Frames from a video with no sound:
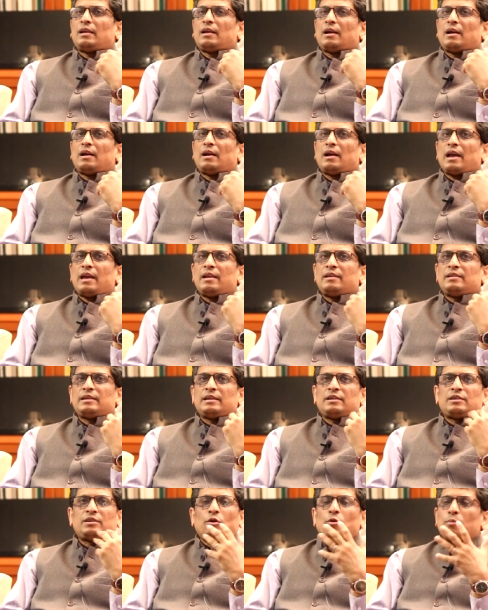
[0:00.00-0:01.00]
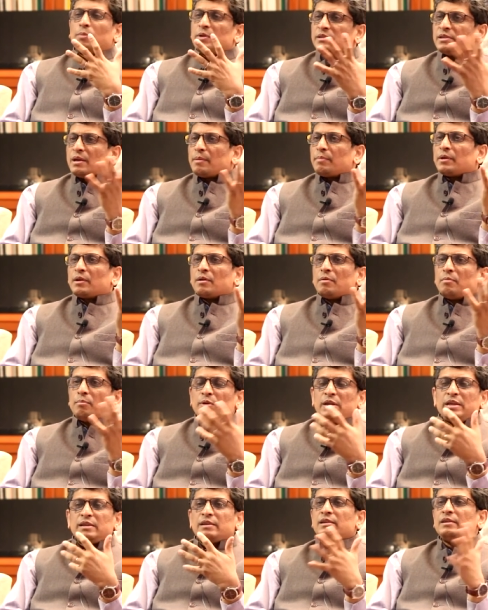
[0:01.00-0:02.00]
uh, and it opens up a
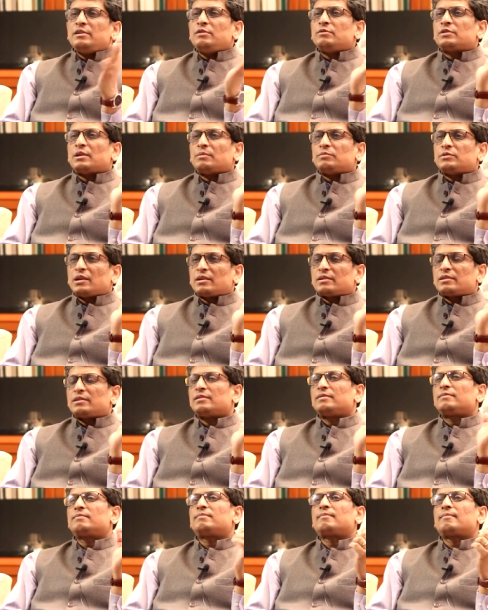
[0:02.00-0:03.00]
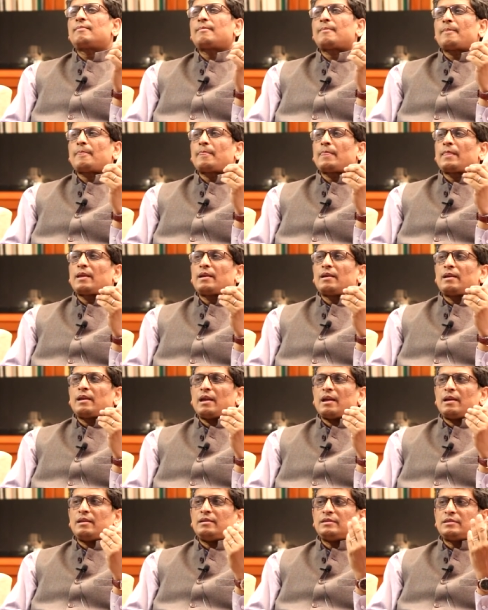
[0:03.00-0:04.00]
completely new subject.
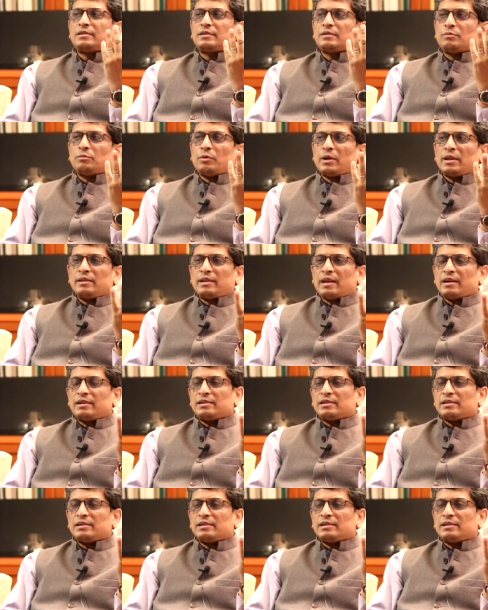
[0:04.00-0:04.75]
And when that